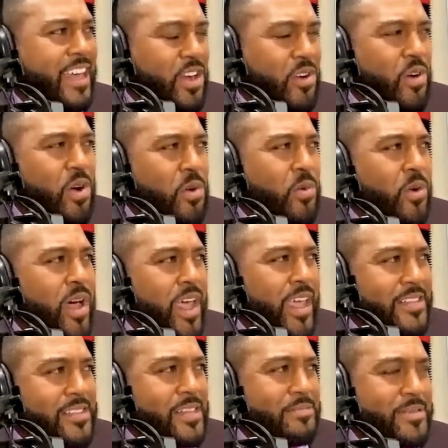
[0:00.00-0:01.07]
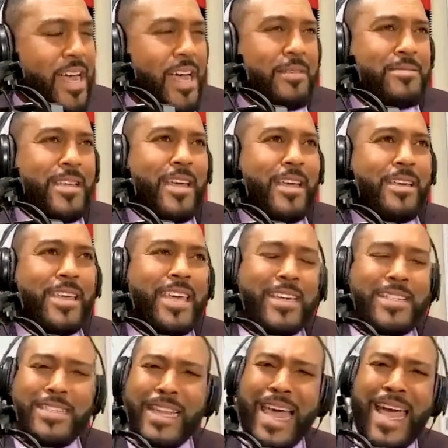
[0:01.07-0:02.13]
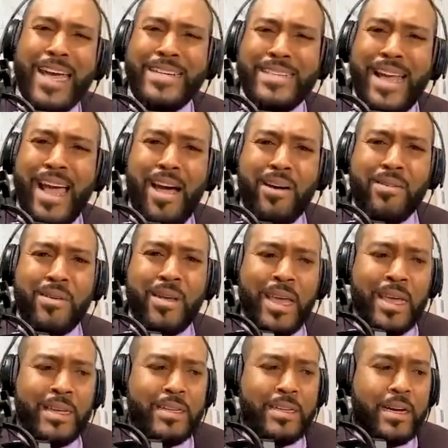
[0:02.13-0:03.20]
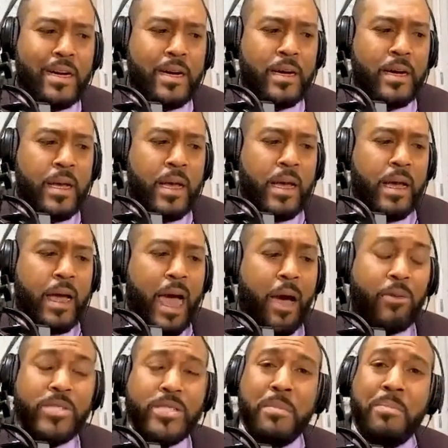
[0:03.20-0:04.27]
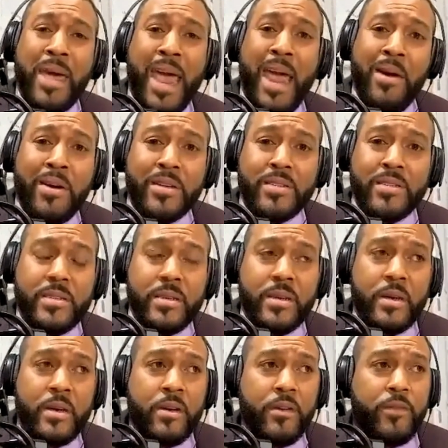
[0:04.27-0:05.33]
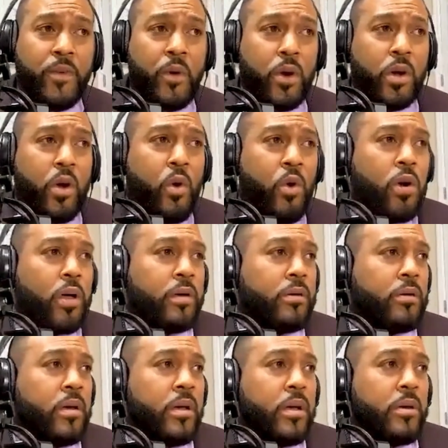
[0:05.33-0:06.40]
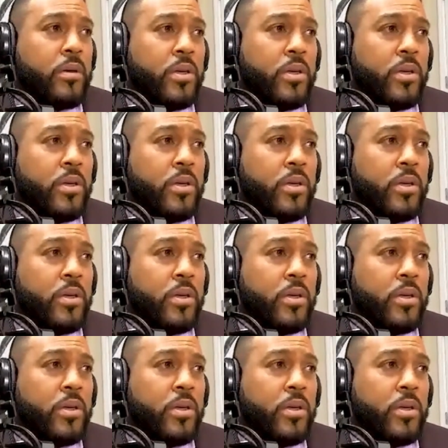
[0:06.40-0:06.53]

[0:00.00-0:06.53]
in their own yeah. way. And sometimes they kids lash out, and uh, I was embarrassed for going,